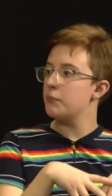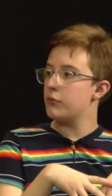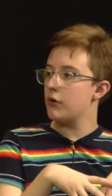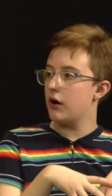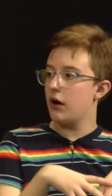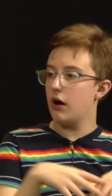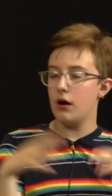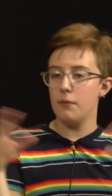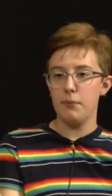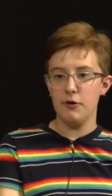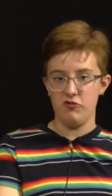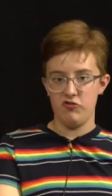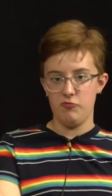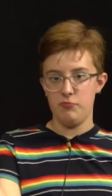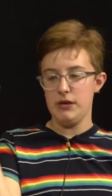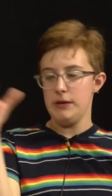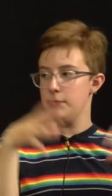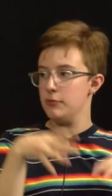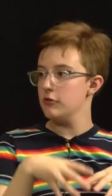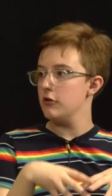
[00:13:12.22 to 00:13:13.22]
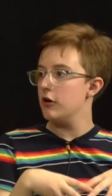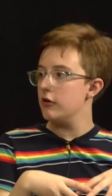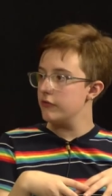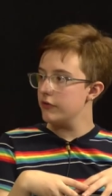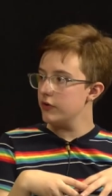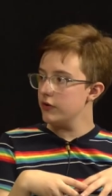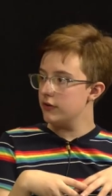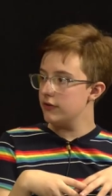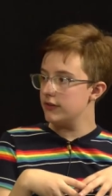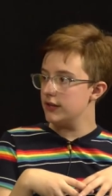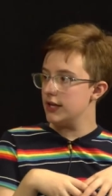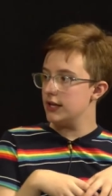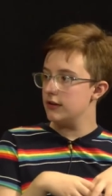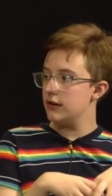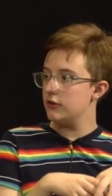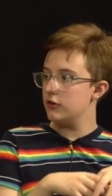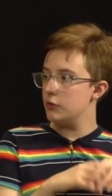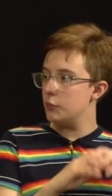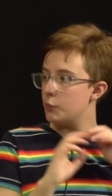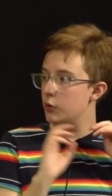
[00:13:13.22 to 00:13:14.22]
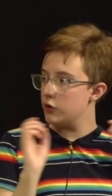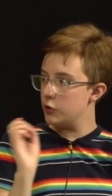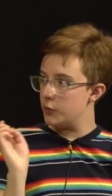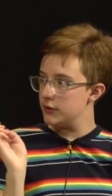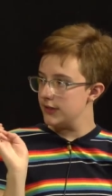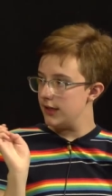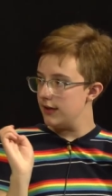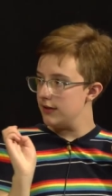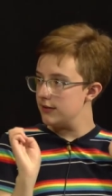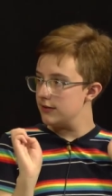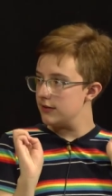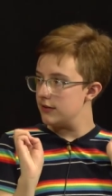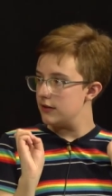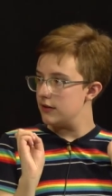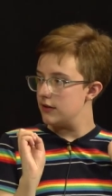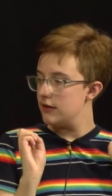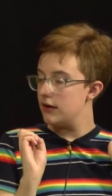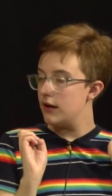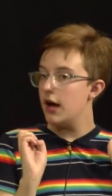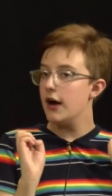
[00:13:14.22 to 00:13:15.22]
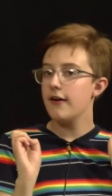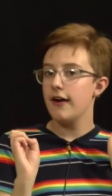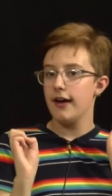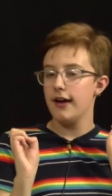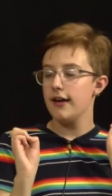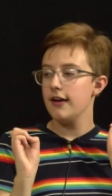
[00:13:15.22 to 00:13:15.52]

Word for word: brought a bunch of people over to see it? Did you, were you with us? Yeah. Okay.